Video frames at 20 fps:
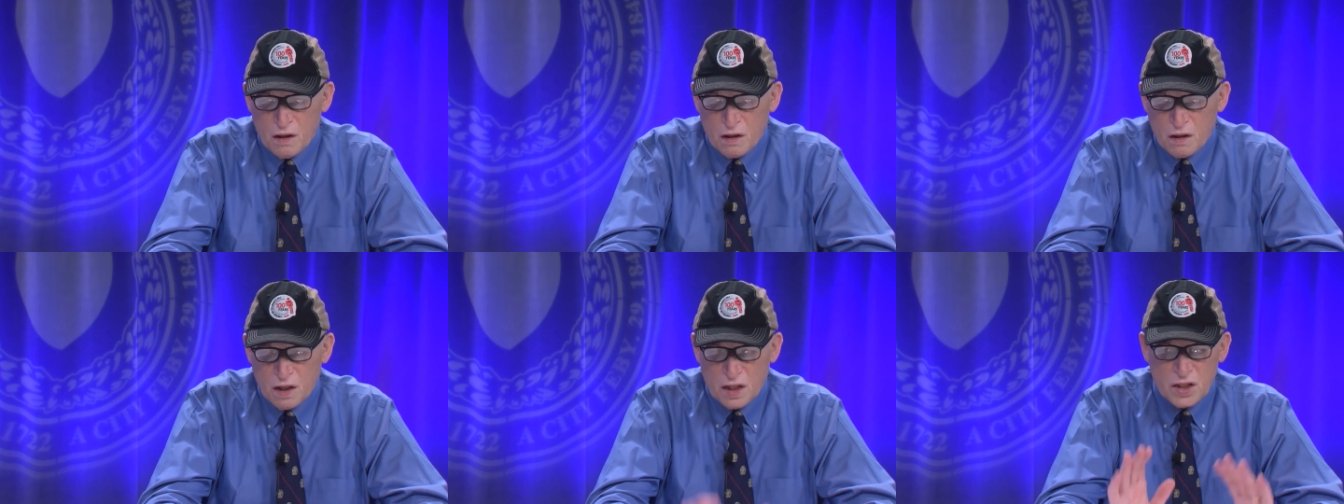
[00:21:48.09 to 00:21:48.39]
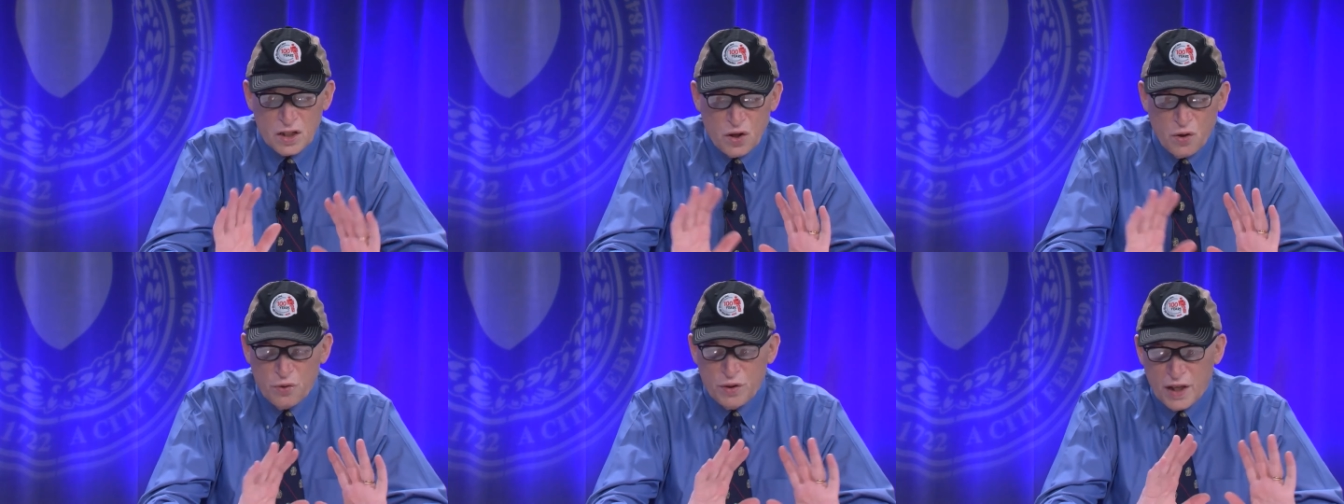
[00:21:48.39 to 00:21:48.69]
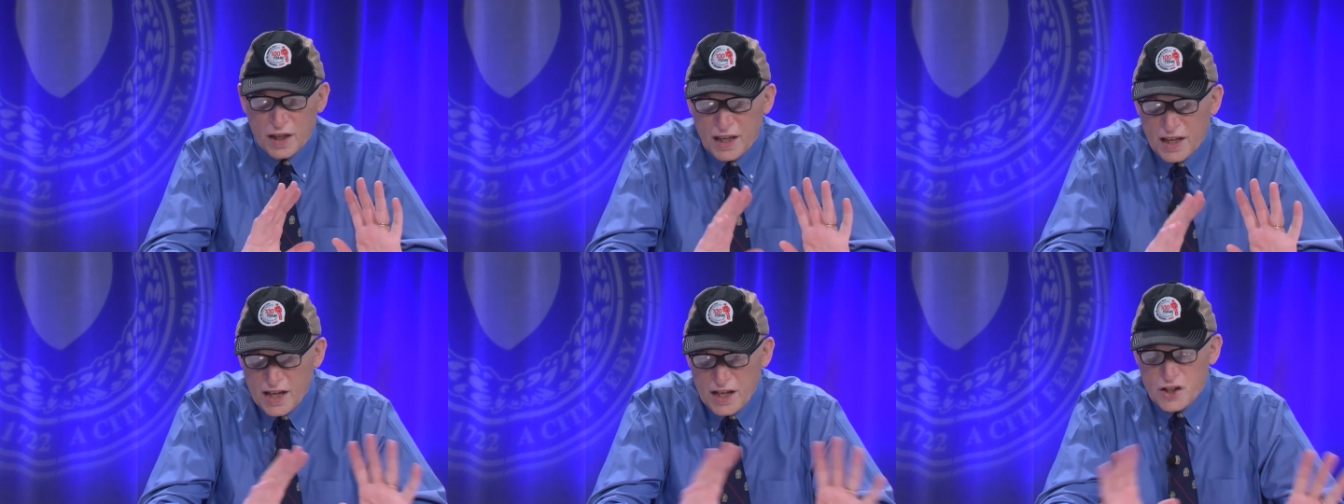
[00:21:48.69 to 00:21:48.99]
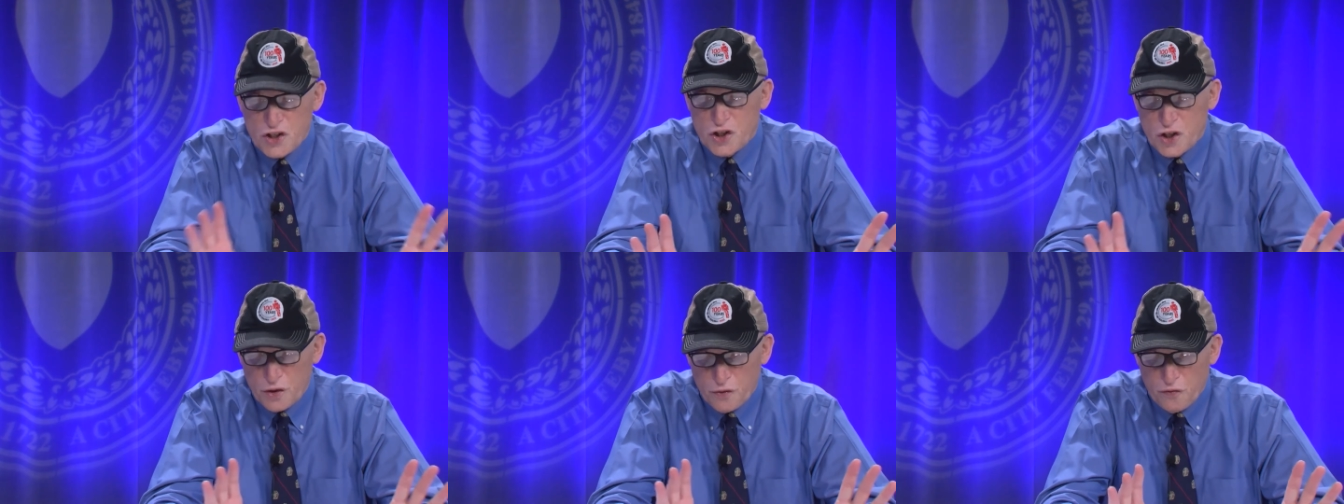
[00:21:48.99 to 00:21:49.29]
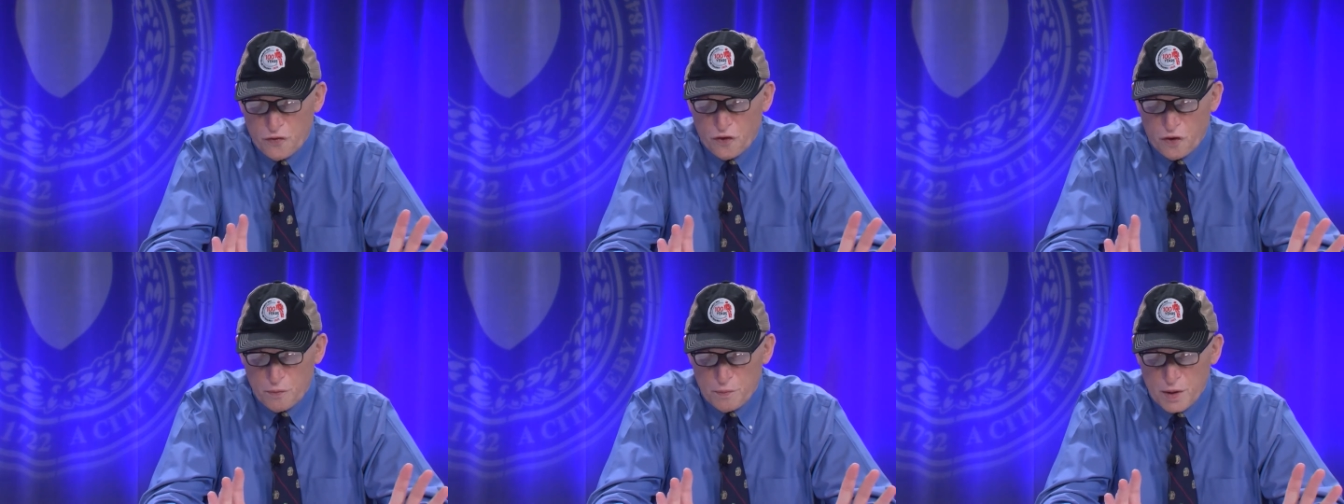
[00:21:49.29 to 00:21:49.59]
Let's go in the kitchen
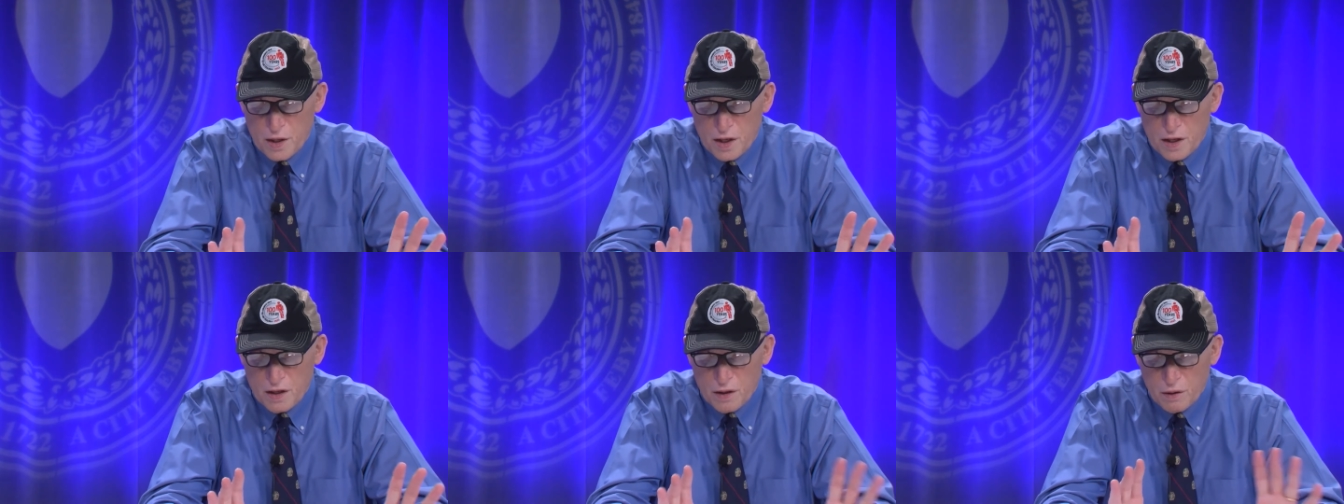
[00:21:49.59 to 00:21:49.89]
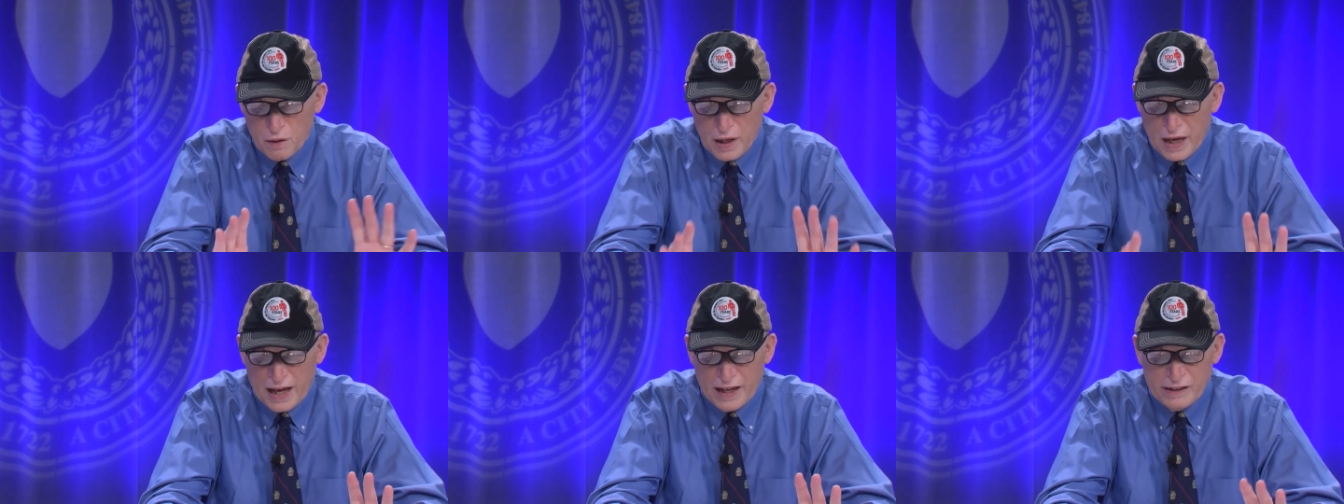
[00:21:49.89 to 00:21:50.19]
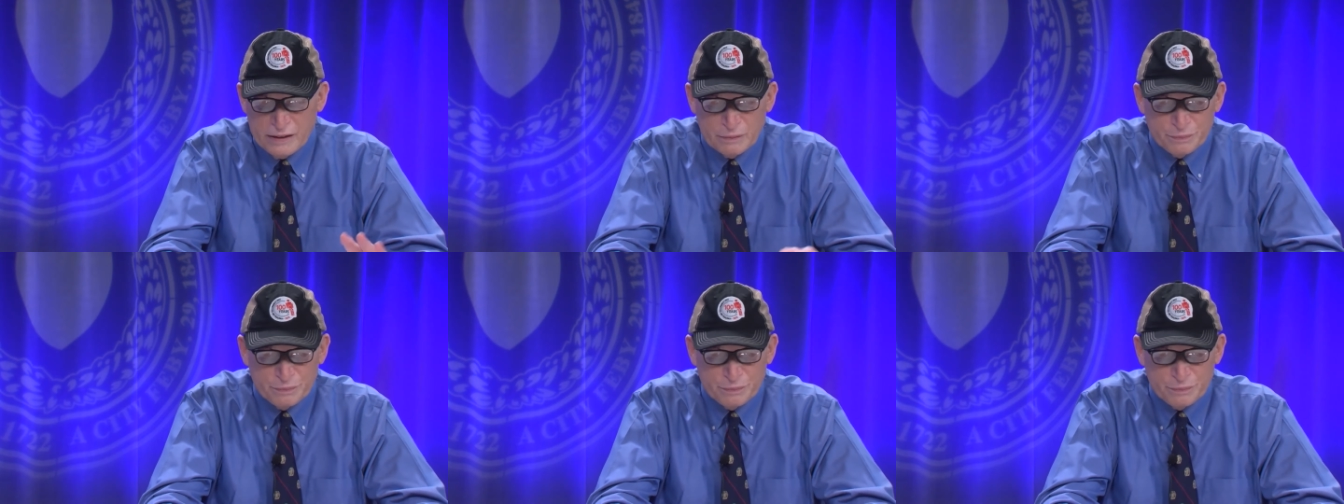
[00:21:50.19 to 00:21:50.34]
for a minute, okay?